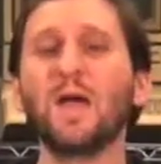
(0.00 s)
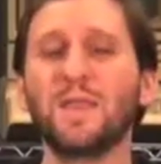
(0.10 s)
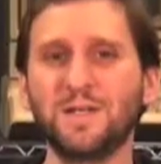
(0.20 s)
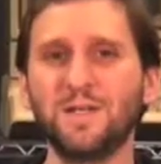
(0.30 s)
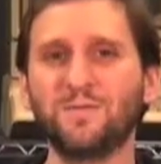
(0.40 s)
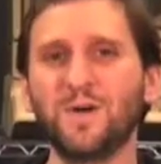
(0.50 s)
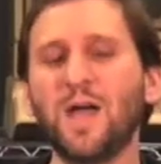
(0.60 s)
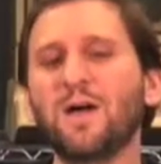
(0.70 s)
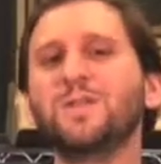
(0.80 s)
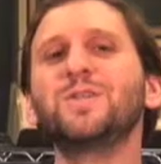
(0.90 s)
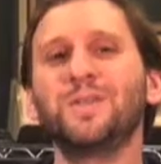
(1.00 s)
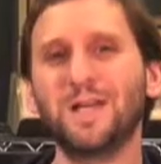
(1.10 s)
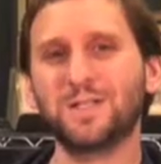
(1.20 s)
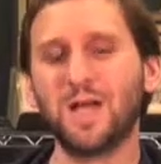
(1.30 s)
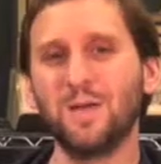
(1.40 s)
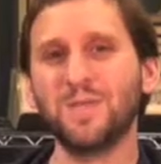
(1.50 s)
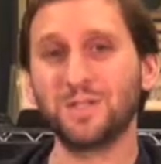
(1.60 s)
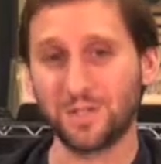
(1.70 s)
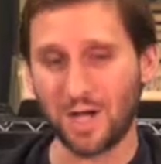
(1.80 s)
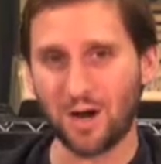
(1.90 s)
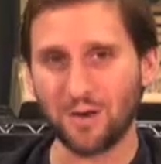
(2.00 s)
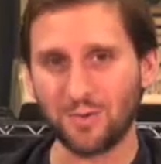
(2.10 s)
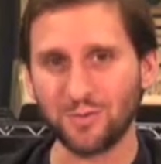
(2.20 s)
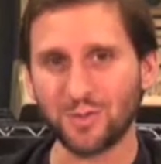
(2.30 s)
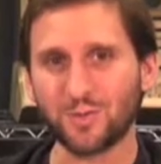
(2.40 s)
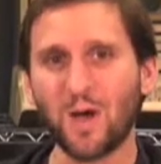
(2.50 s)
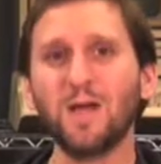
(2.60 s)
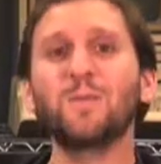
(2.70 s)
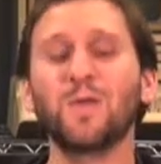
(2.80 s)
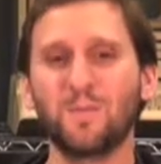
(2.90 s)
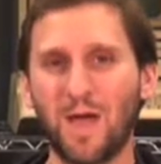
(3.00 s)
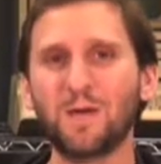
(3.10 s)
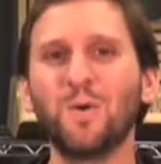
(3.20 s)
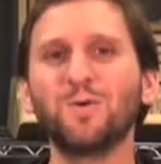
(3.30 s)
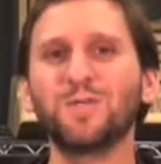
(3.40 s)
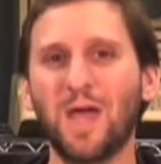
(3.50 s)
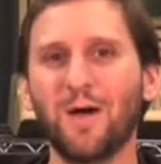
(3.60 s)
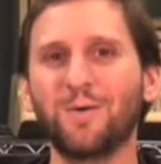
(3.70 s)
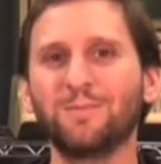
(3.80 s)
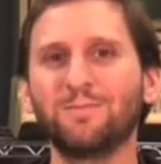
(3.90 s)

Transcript: That's it for now. Until next time, this is Gary Rosenzweig with MacMost Now.